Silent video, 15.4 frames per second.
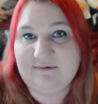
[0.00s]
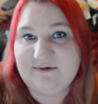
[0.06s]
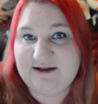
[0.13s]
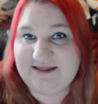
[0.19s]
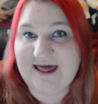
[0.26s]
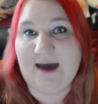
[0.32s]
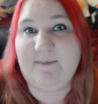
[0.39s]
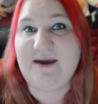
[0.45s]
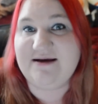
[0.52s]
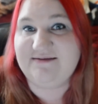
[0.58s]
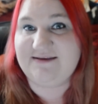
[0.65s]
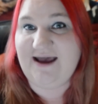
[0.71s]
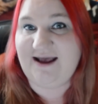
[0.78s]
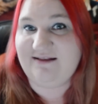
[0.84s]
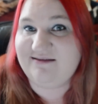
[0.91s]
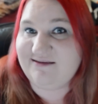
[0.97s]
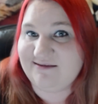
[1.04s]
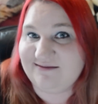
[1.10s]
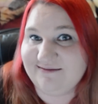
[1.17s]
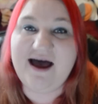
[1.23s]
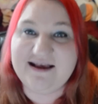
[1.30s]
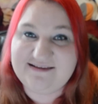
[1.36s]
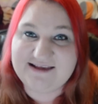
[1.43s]
Did that make sense?
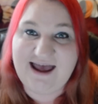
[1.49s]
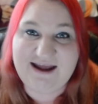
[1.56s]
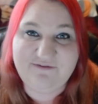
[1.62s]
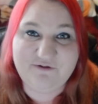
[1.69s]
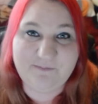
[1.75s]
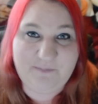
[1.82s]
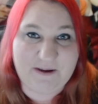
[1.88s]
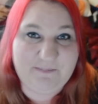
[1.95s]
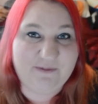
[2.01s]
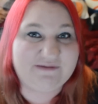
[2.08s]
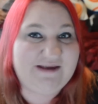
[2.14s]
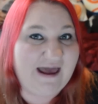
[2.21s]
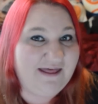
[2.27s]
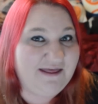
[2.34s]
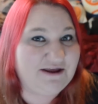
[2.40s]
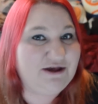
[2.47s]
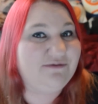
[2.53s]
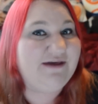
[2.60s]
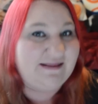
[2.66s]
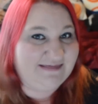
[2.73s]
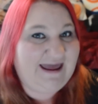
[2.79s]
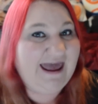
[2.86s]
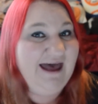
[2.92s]
Aside from people telling you that they